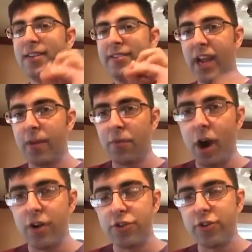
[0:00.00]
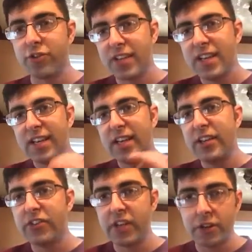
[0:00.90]
Sam Rogers,
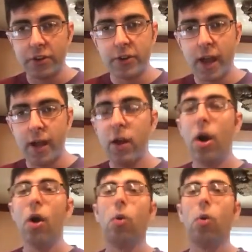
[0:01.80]
his senior day.